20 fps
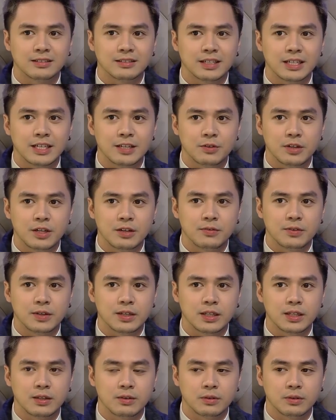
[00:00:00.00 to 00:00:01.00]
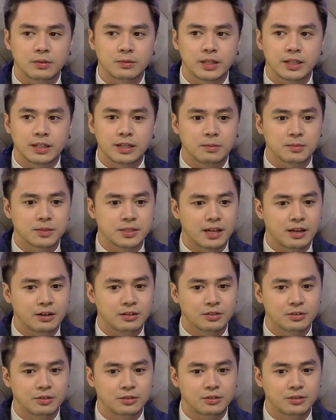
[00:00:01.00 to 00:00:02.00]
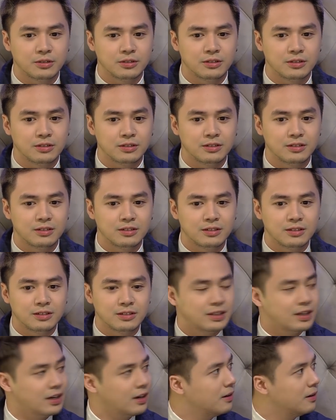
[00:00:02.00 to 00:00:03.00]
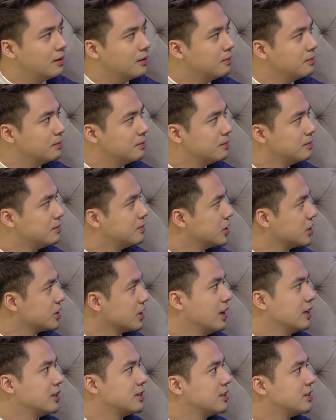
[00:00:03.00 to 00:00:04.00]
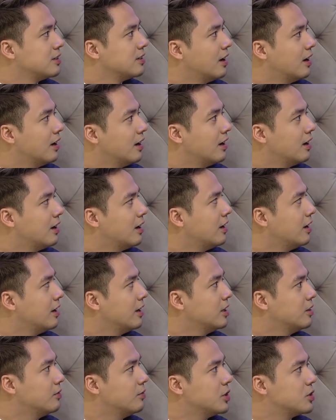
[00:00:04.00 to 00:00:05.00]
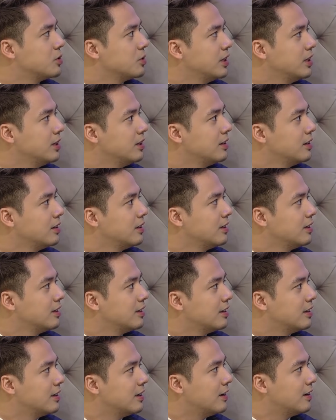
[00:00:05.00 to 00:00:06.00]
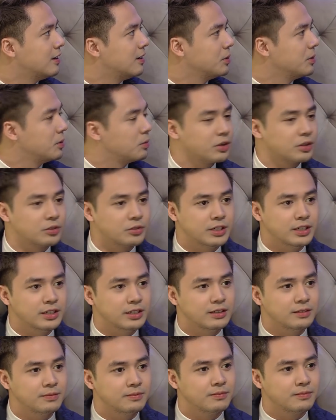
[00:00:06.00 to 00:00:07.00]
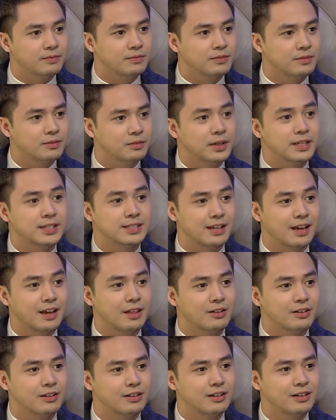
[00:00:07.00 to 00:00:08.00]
even if when it comes down to just us individually, we work really well together,